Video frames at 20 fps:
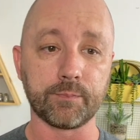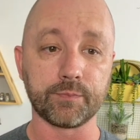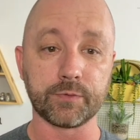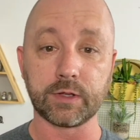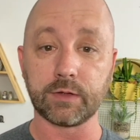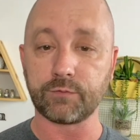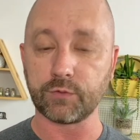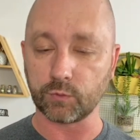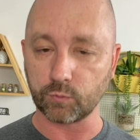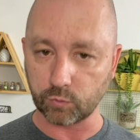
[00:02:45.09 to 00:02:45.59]

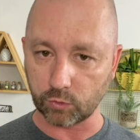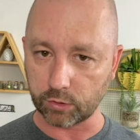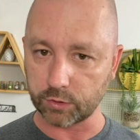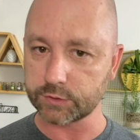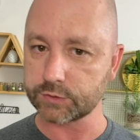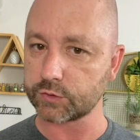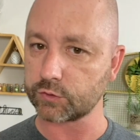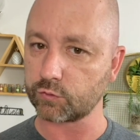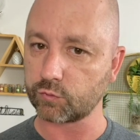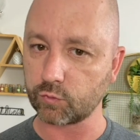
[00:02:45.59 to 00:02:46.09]
If it
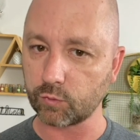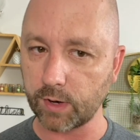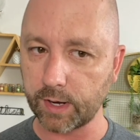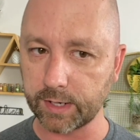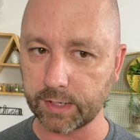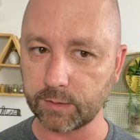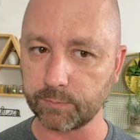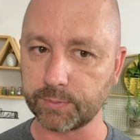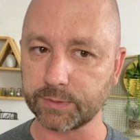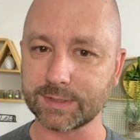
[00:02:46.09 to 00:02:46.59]
works,
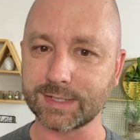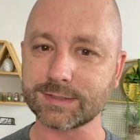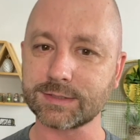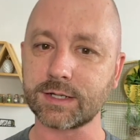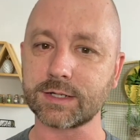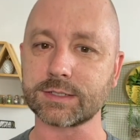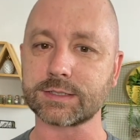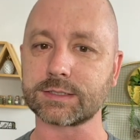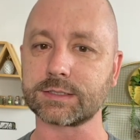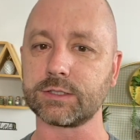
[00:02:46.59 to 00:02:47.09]
great, but that's
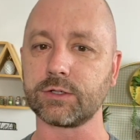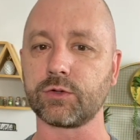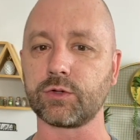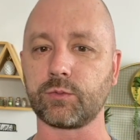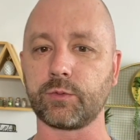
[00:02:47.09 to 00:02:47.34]
not a skill that